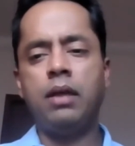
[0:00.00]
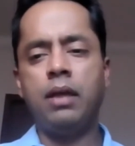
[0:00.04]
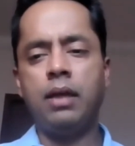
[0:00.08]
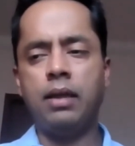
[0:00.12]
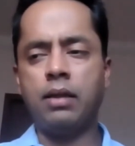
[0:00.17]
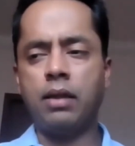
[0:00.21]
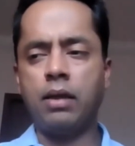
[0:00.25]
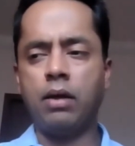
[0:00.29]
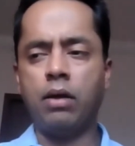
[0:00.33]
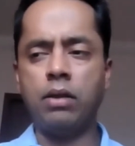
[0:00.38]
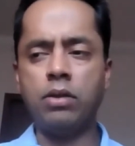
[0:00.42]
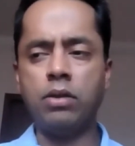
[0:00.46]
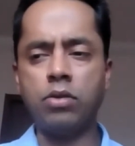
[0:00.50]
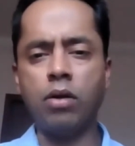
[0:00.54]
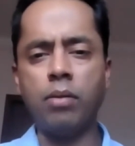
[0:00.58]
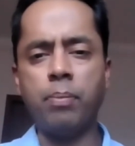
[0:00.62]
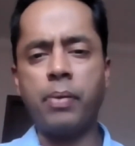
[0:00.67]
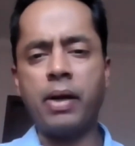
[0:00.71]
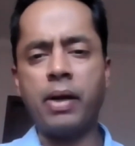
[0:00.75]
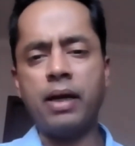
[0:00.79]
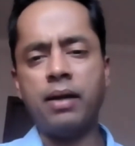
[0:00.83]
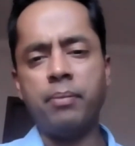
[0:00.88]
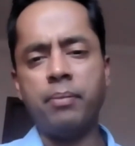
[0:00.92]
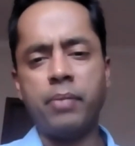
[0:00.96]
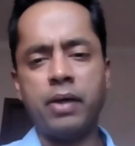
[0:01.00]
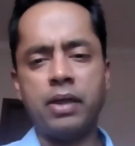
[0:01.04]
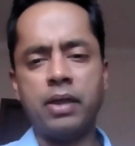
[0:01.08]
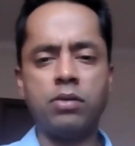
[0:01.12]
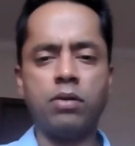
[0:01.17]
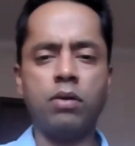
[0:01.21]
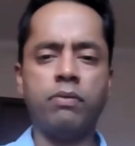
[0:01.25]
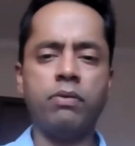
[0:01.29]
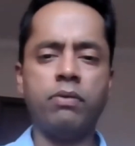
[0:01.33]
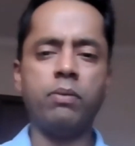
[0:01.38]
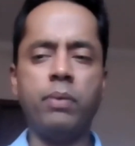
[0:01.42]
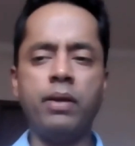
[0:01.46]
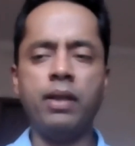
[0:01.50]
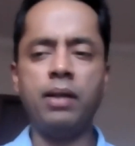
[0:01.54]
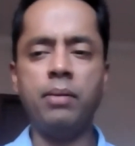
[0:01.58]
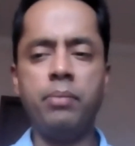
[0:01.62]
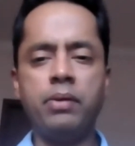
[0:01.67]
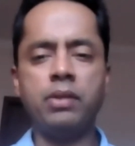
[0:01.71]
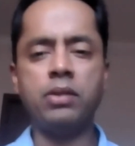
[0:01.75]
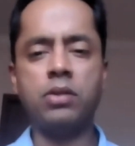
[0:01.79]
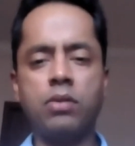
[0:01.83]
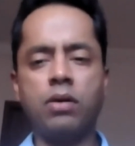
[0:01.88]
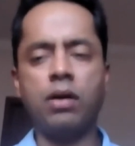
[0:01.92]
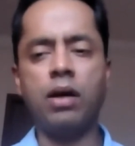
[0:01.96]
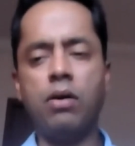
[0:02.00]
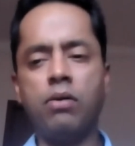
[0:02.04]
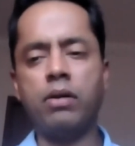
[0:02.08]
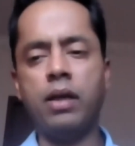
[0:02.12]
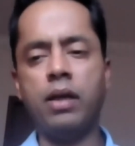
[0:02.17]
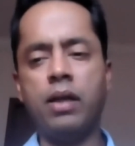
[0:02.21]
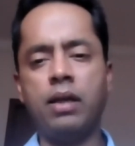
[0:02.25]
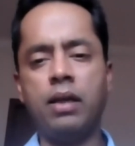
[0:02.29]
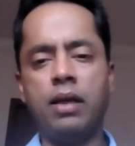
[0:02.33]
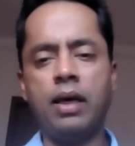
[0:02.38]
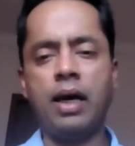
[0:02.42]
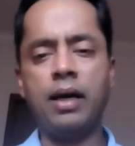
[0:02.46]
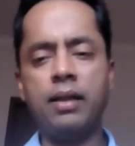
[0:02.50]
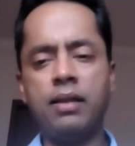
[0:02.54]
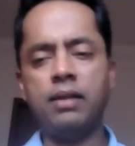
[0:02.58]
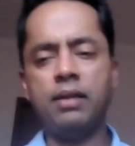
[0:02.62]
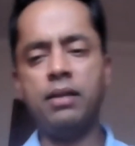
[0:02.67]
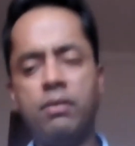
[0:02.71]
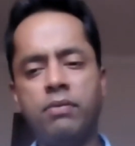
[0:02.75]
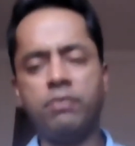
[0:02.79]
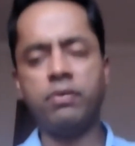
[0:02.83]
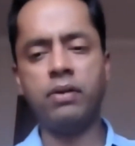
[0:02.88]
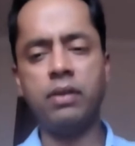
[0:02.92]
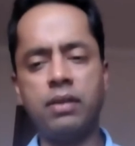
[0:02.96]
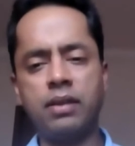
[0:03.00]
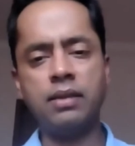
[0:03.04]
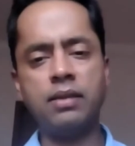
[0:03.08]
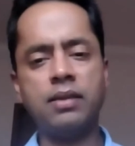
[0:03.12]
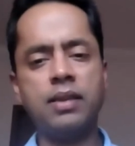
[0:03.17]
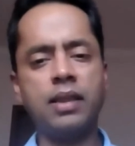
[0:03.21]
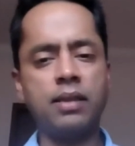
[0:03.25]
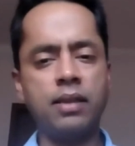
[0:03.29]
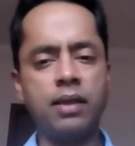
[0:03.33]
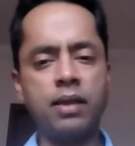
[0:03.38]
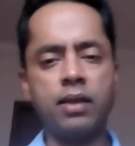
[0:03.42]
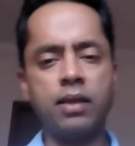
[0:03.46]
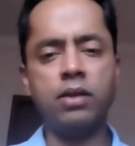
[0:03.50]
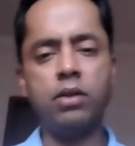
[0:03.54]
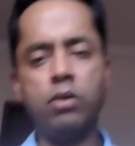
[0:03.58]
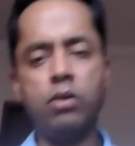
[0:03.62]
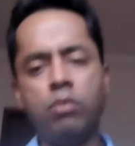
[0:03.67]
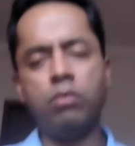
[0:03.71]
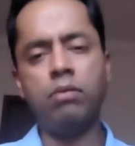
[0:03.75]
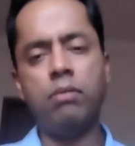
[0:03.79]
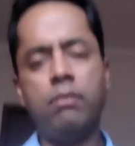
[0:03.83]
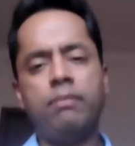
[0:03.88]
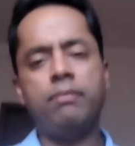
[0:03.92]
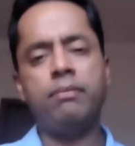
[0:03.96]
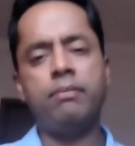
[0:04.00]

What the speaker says: it's all part and parcel of a well-being. So are there different things that they can do?